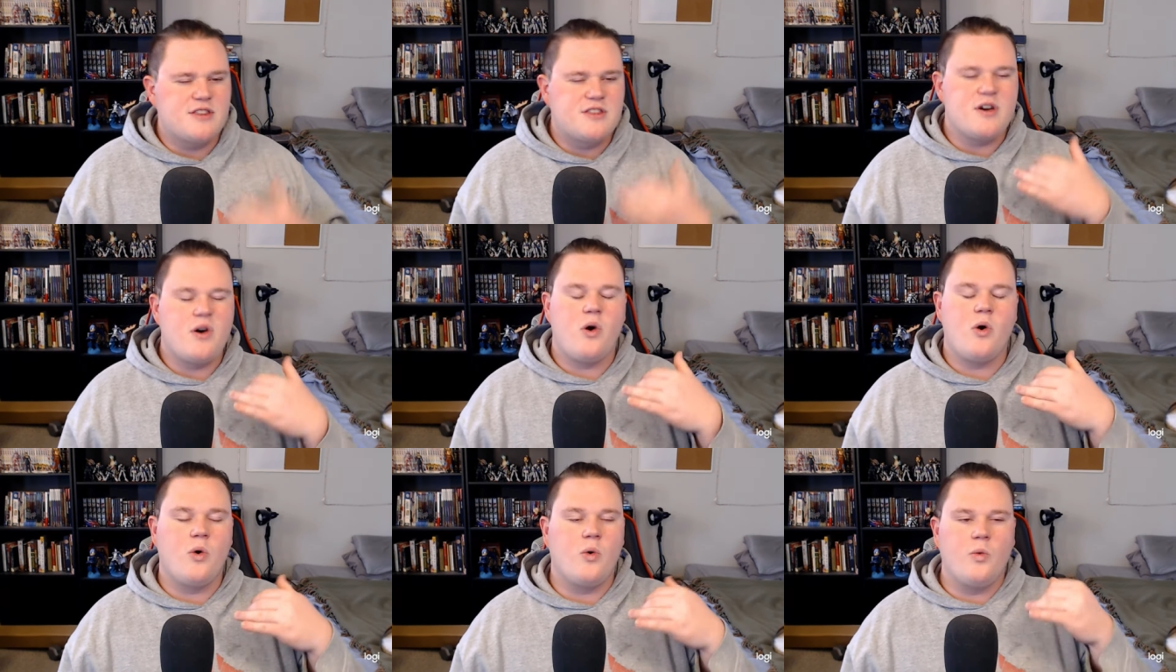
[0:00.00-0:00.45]

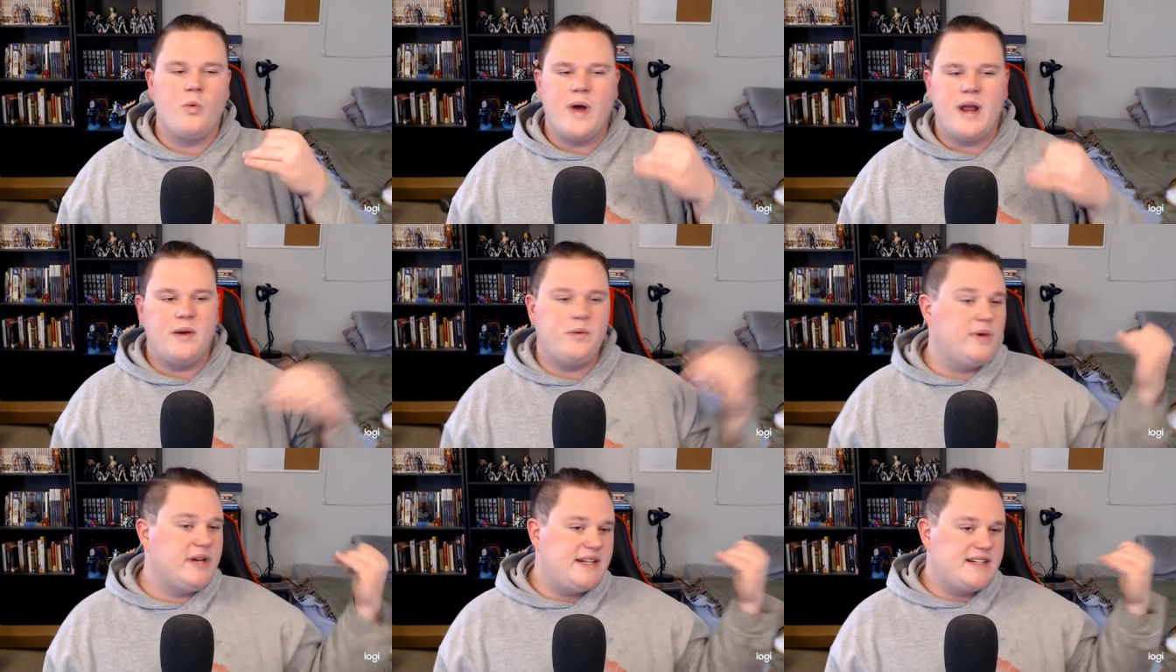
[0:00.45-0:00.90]
though
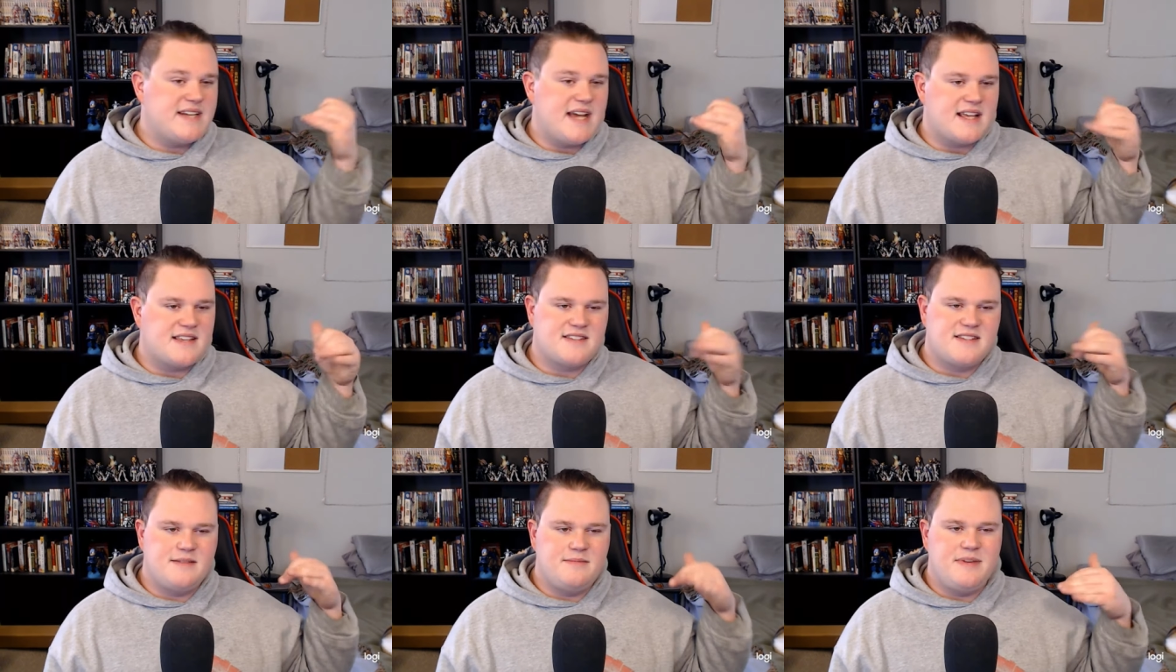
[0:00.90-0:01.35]
when we
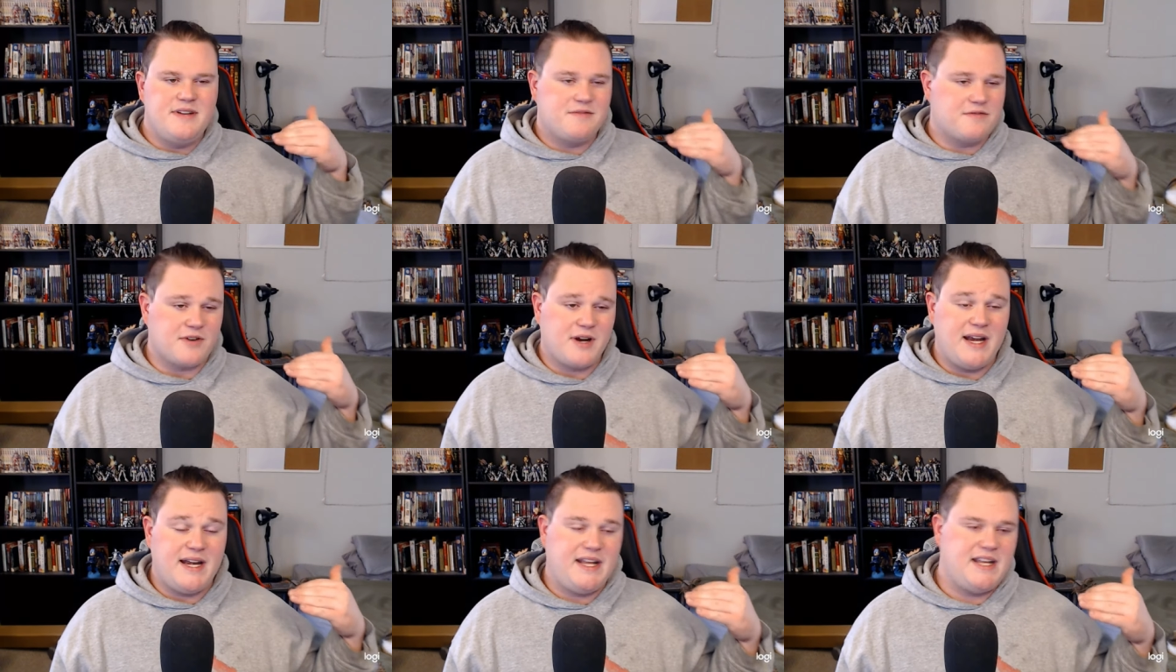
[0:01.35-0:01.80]
tested me
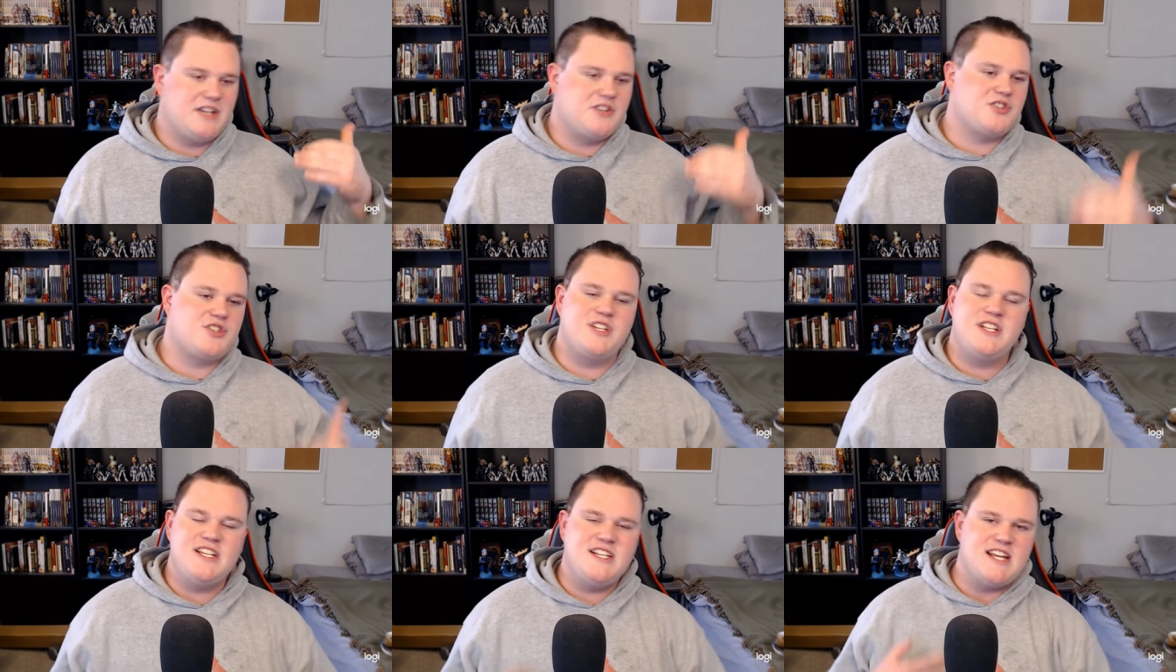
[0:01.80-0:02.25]
for
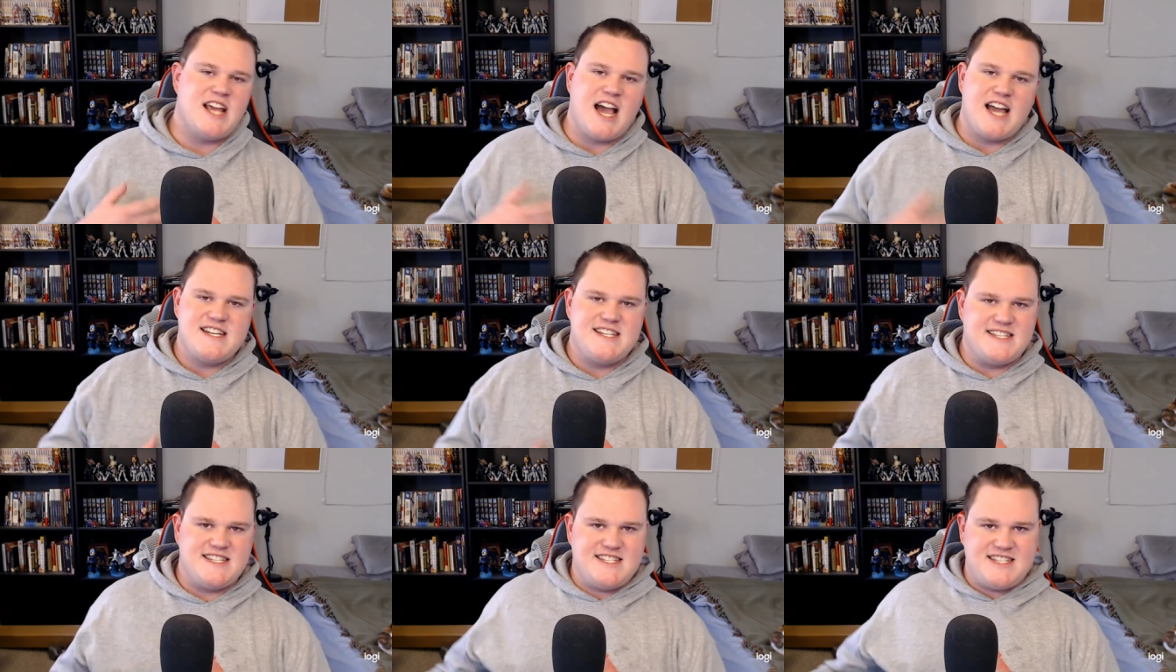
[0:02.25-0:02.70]
ADHD,
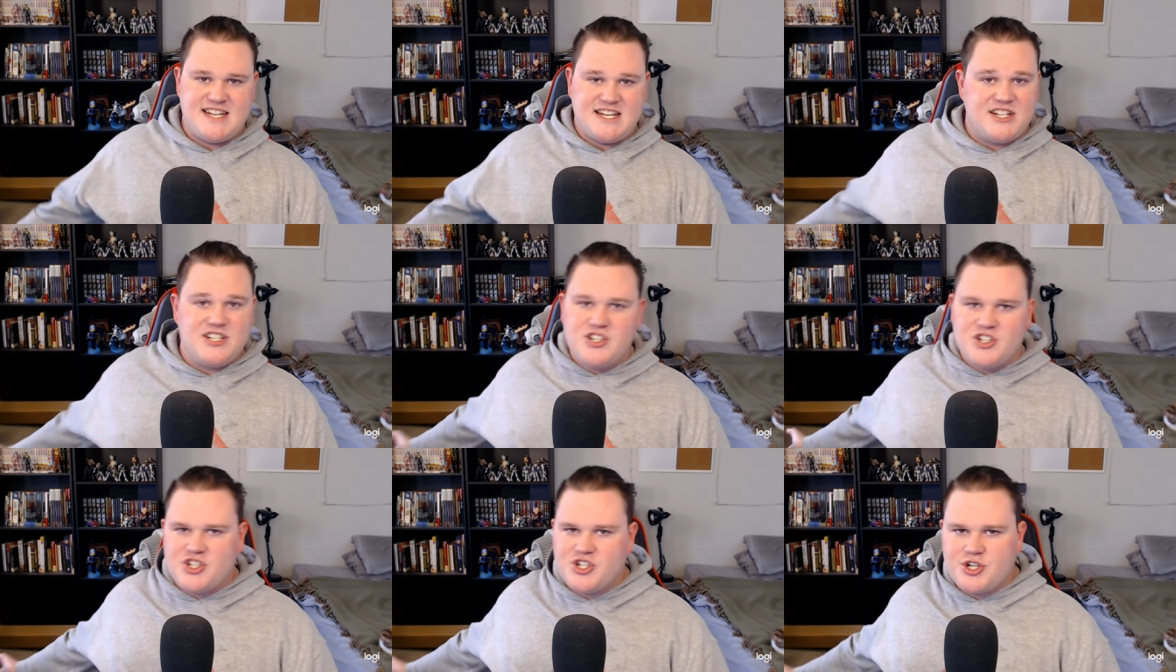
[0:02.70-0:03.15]
I
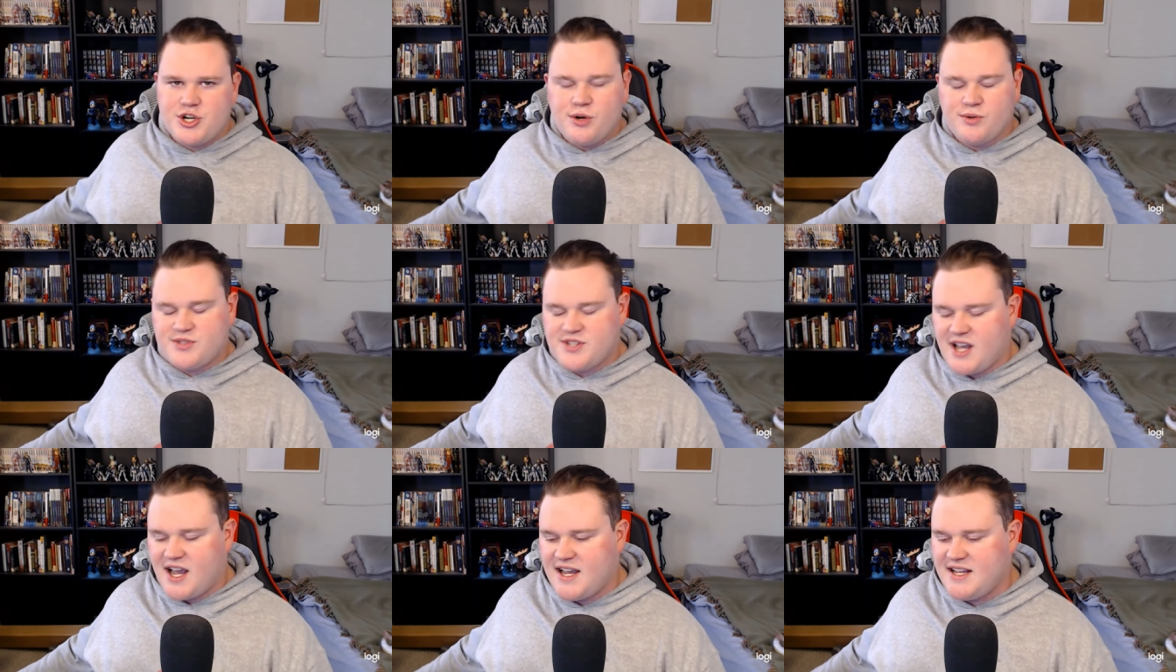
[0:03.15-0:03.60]
didn't
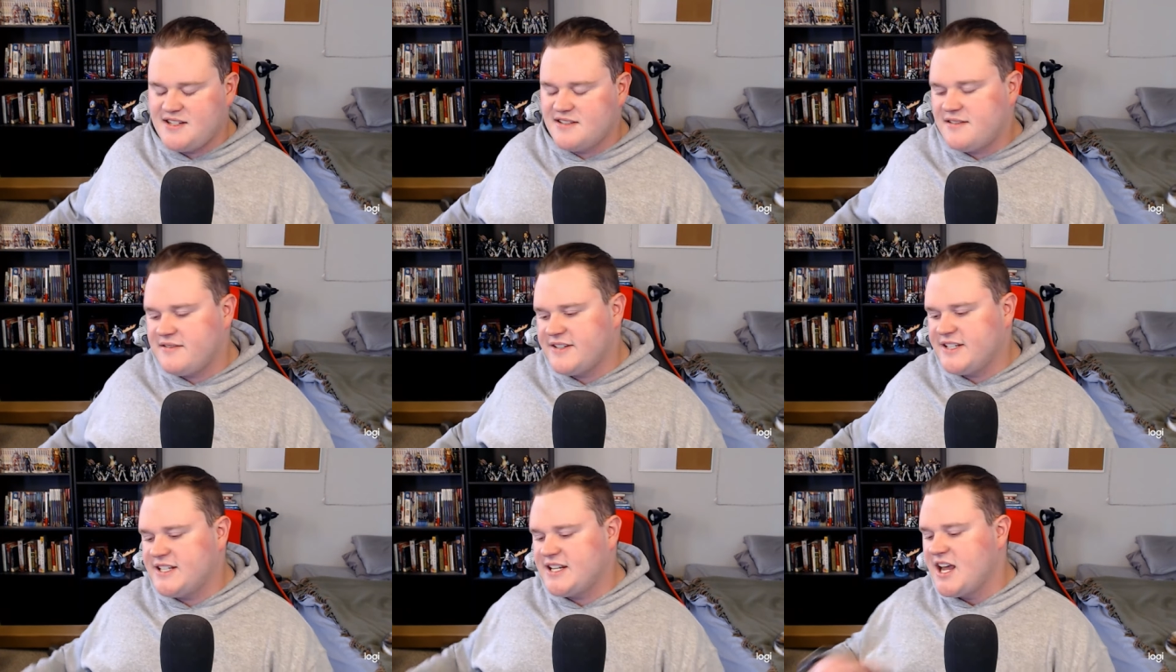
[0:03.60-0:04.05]
show signs
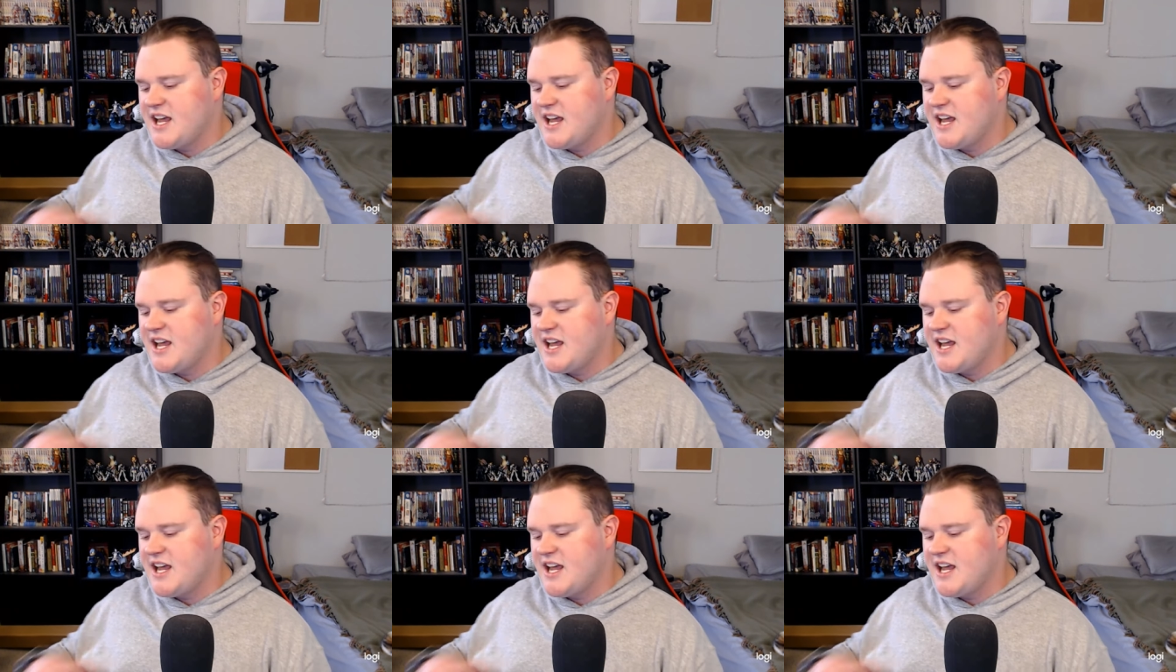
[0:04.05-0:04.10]
of it.